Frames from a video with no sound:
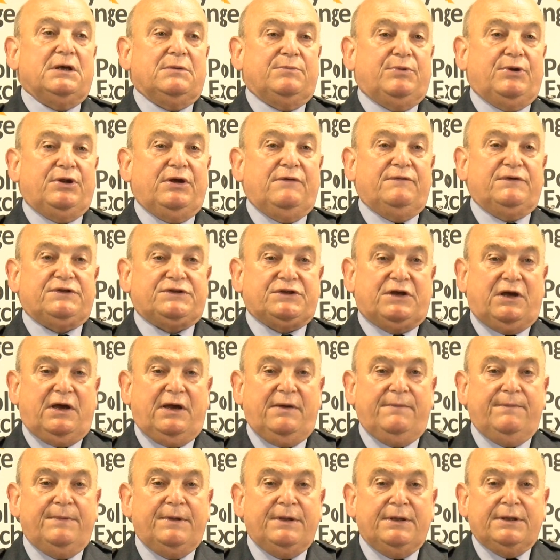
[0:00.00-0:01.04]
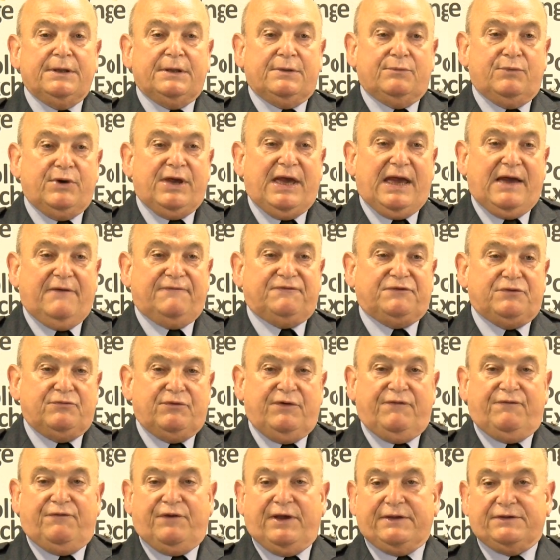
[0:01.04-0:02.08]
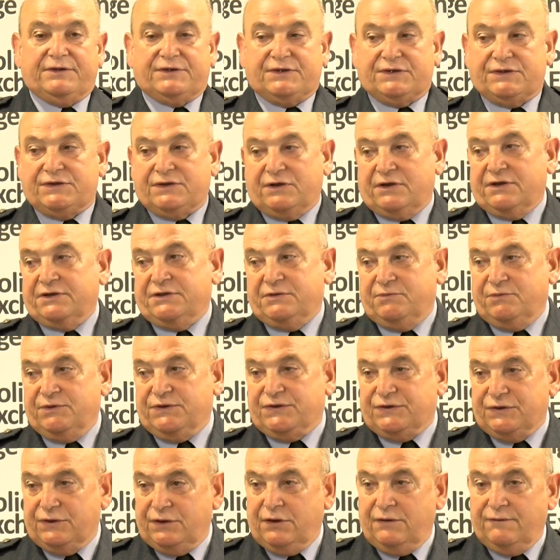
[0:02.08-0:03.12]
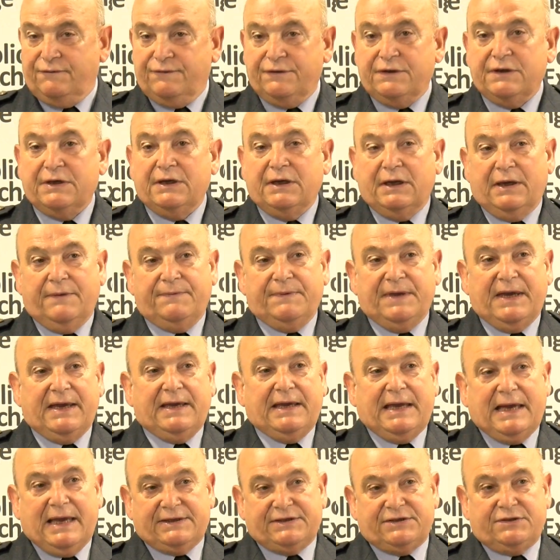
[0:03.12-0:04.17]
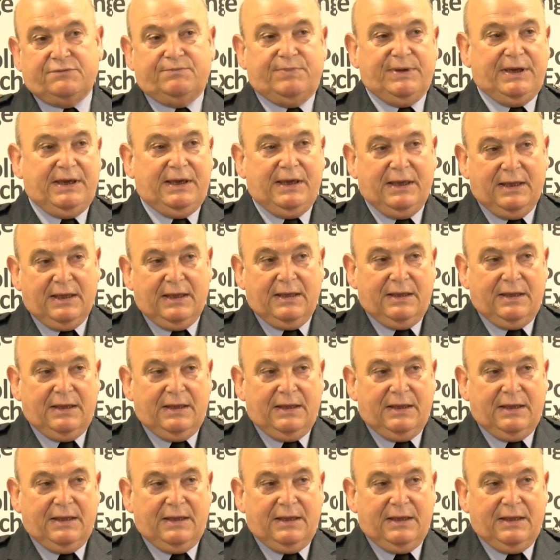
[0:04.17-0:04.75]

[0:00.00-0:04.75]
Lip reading: but over time, we have to reflect the society we serve, and that has to be,